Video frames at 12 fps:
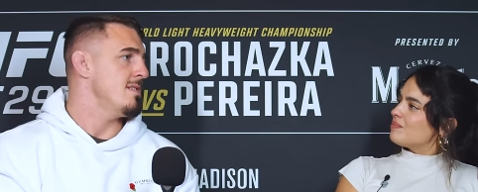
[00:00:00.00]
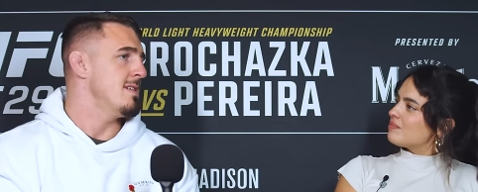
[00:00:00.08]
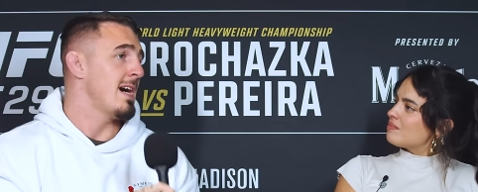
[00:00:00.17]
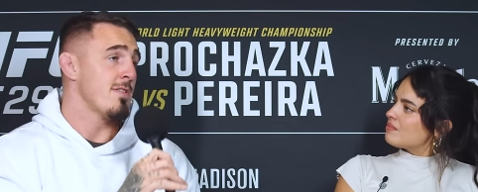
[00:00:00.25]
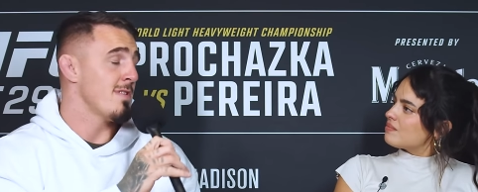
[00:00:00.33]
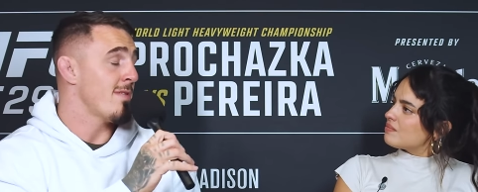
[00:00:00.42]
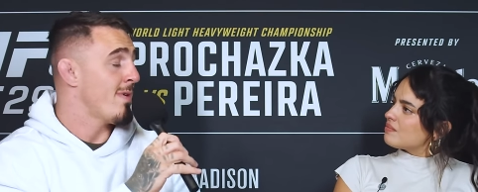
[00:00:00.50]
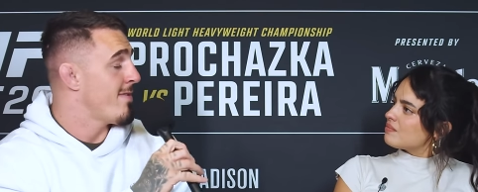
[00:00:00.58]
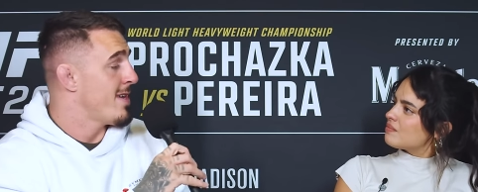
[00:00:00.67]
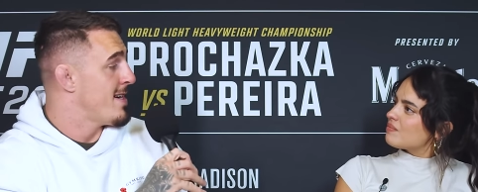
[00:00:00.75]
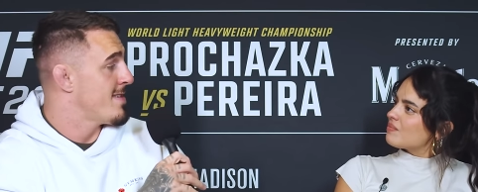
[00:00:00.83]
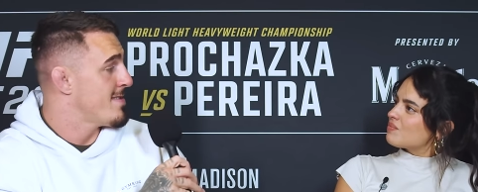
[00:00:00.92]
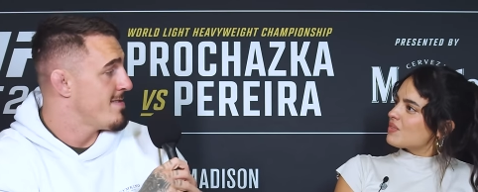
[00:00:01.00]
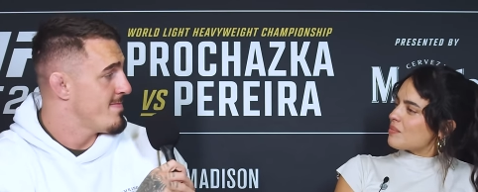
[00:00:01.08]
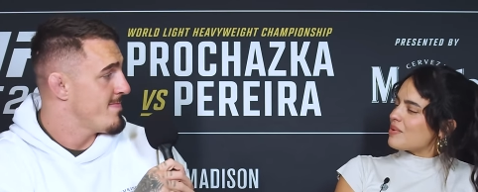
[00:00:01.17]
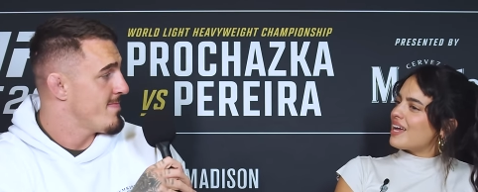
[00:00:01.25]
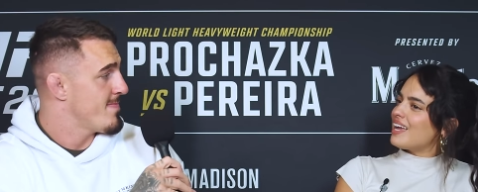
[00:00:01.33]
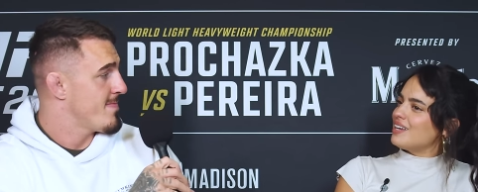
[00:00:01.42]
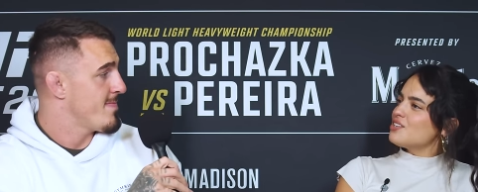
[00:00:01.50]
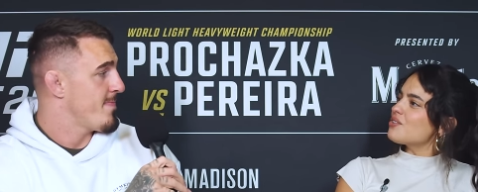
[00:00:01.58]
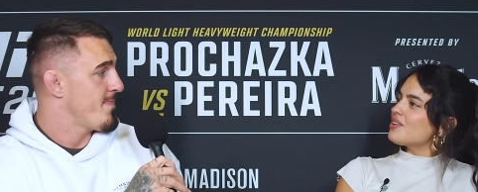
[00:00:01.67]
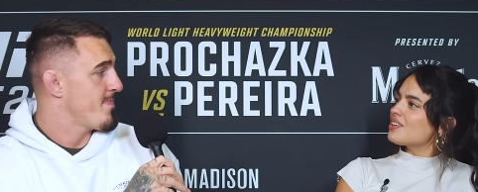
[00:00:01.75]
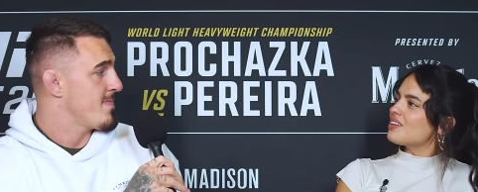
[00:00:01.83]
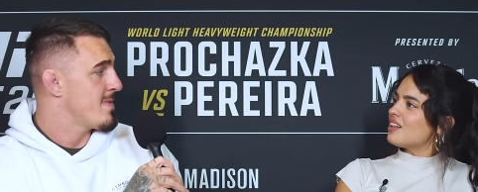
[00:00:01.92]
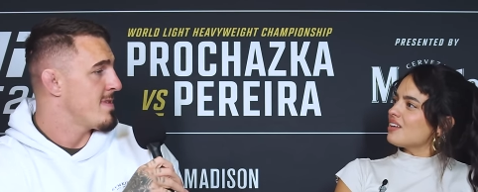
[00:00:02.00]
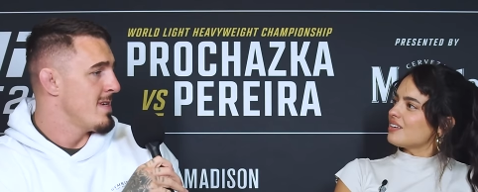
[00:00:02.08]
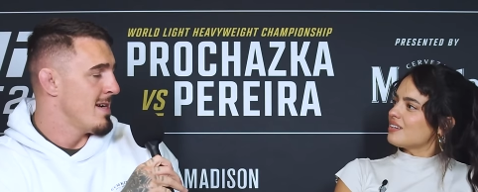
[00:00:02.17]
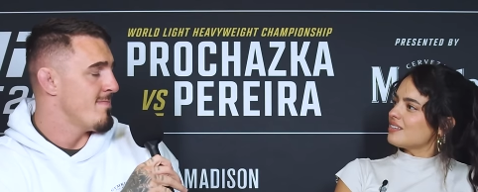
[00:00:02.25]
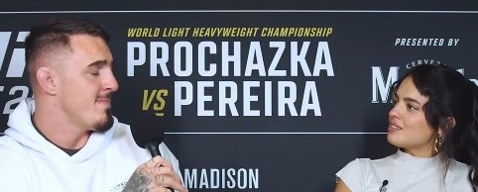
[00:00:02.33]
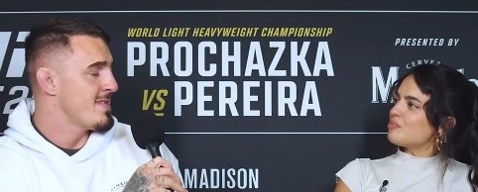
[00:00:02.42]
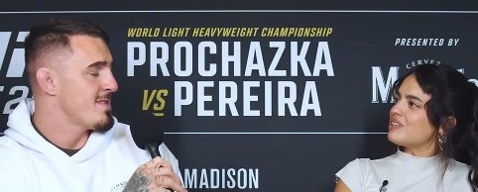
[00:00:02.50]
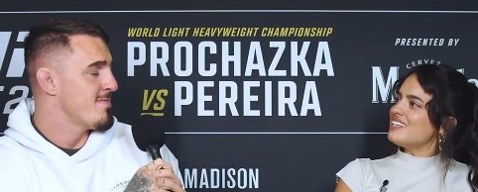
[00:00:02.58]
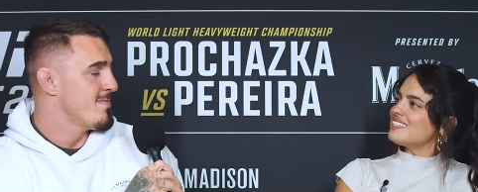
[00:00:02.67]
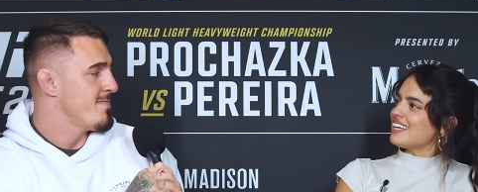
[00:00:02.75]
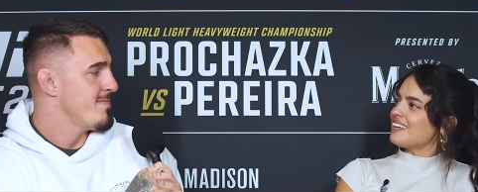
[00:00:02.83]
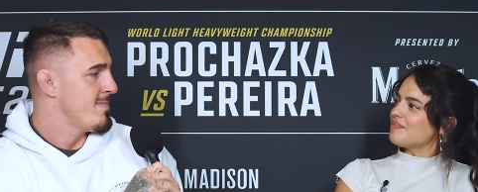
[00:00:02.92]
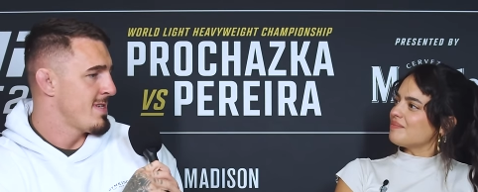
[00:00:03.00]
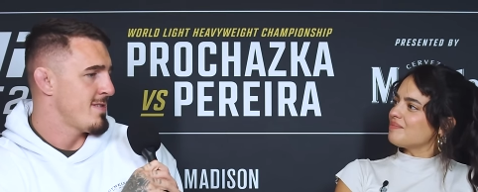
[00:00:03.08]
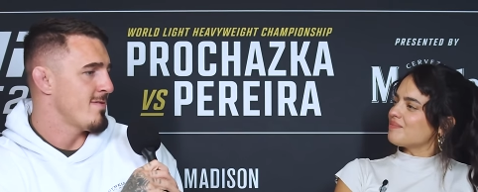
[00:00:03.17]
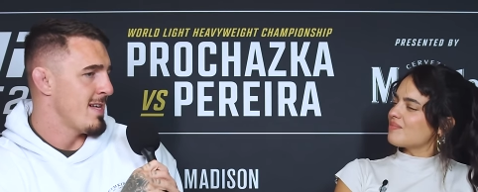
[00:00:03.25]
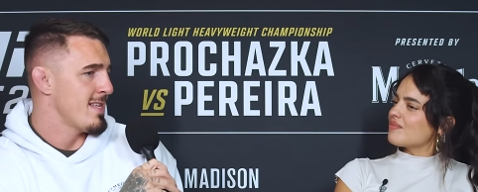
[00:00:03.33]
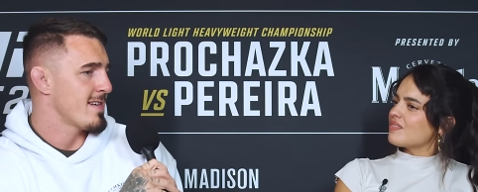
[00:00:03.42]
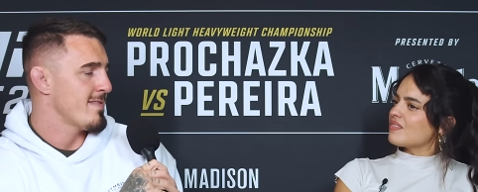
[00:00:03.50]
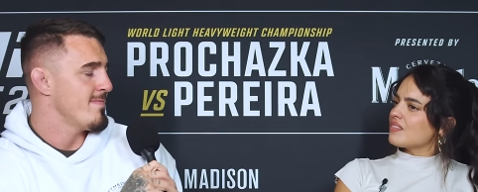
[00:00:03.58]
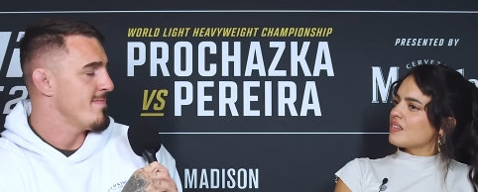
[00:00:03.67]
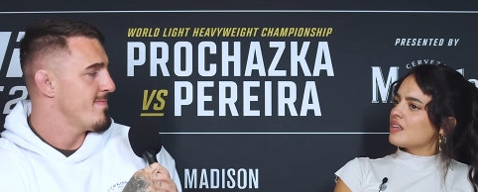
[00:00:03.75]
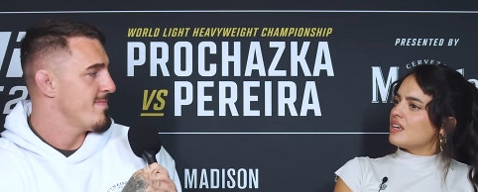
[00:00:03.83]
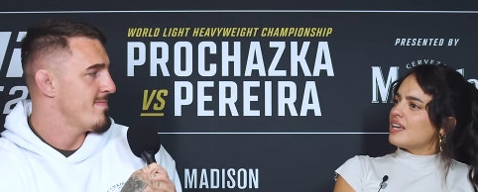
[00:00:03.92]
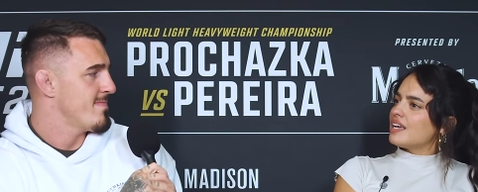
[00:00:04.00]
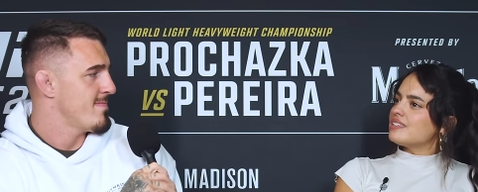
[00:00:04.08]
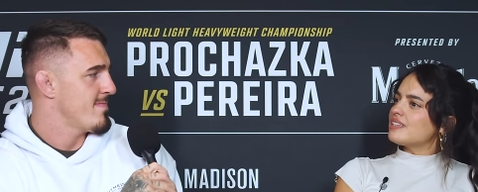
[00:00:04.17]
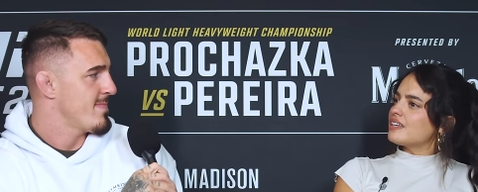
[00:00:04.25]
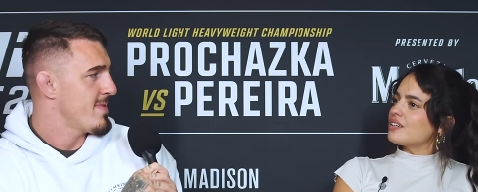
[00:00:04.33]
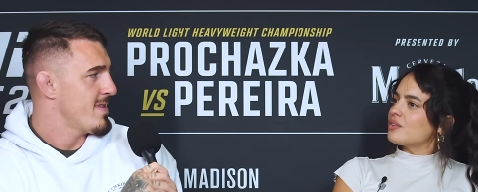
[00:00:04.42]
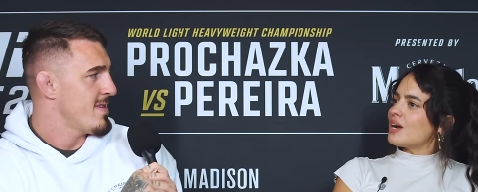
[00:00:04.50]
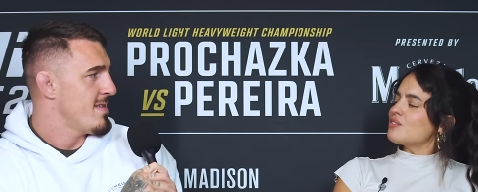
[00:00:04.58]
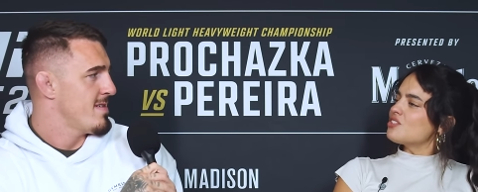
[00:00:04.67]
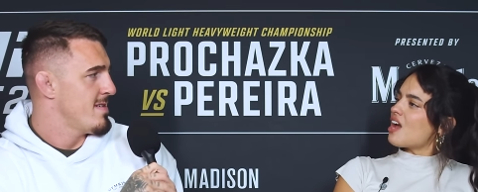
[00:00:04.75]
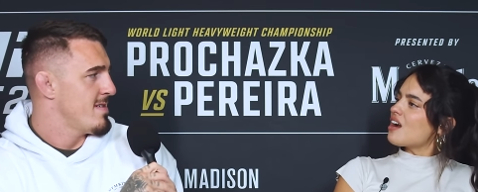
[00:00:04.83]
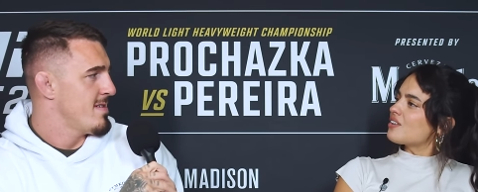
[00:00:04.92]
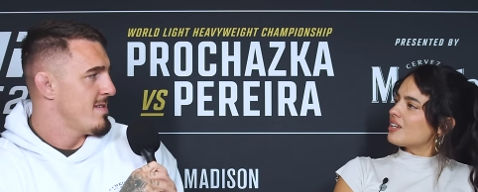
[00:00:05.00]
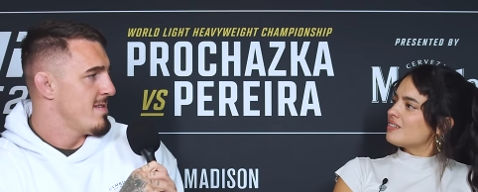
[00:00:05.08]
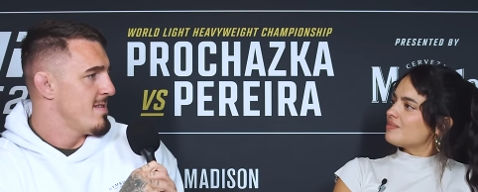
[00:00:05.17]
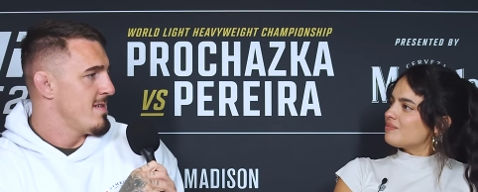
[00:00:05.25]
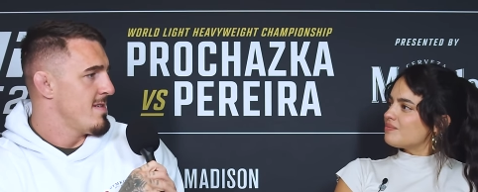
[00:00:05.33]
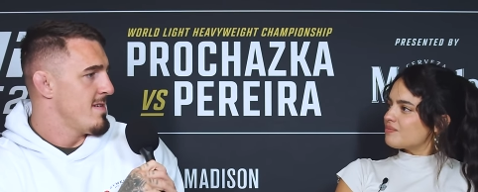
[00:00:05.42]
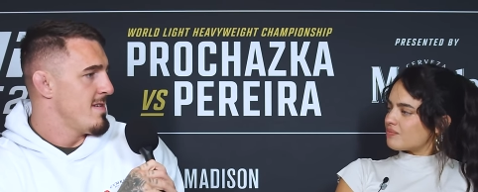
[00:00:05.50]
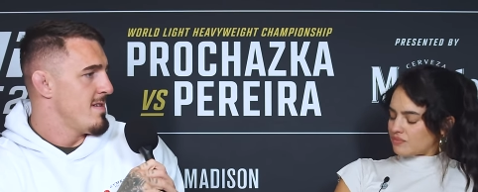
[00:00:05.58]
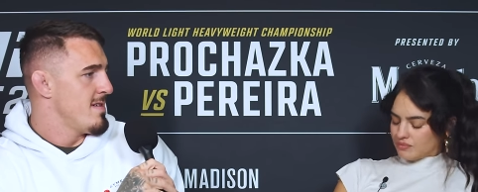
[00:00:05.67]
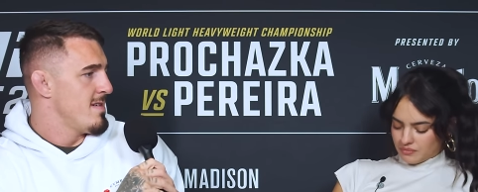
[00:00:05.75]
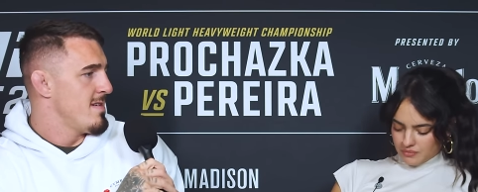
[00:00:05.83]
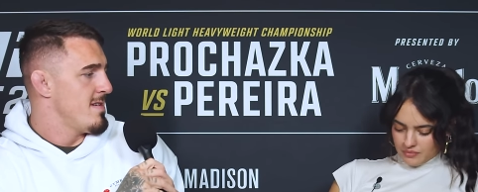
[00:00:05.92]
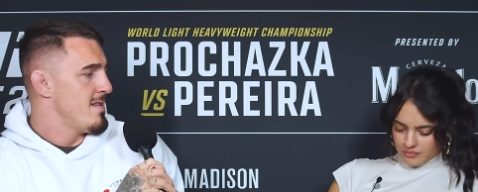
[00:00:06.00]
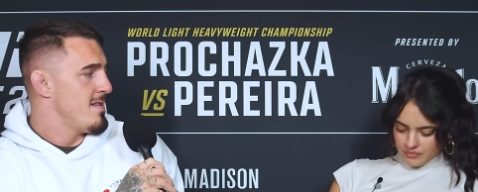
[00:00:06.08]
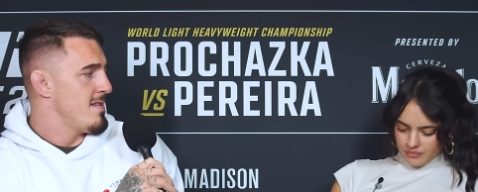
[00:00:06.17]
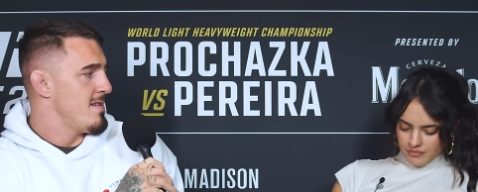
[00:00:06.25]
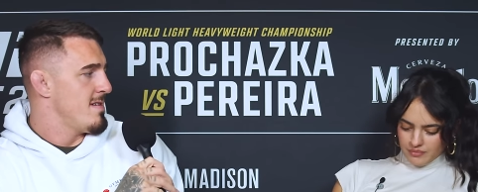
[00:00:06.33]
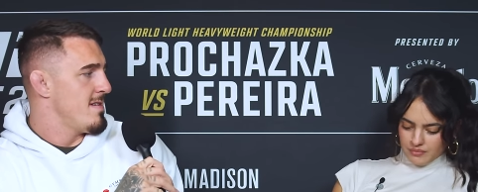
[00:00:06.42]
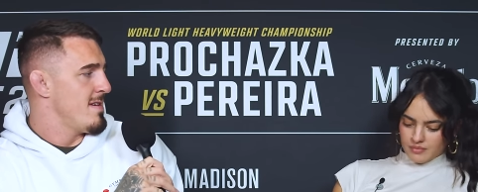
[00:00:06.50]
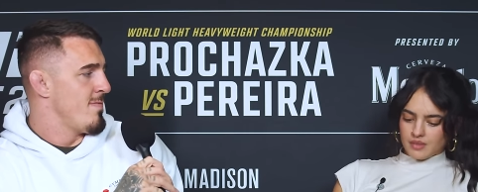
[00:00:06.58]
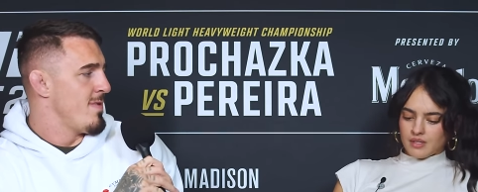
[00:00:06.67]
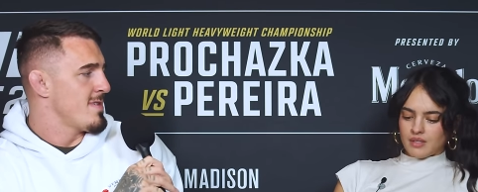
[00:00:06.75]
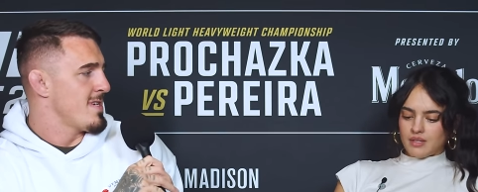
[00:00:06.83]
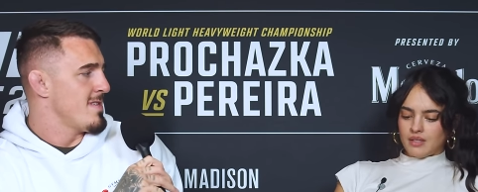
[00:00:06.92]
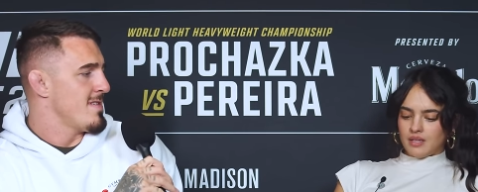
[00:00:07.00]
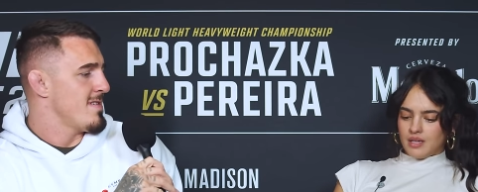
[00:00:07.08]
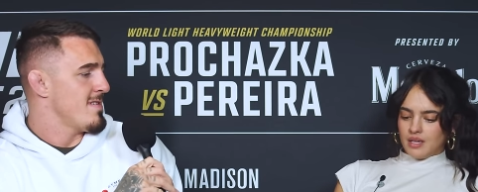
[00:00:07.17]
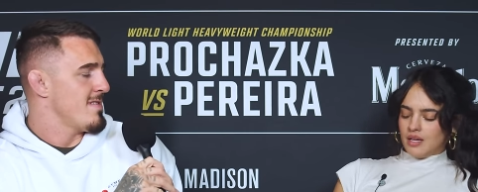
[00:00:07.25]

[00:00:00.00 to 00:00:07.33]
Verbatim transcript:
Speaker 1: I don't like wearing it either.
Speaker 2: But I enjoy the color.
Speaker 1: Yep, it's pleasing. Me too. I like it.
Speaker 2: It's a crown chakra.
Speaker 1: In what sense?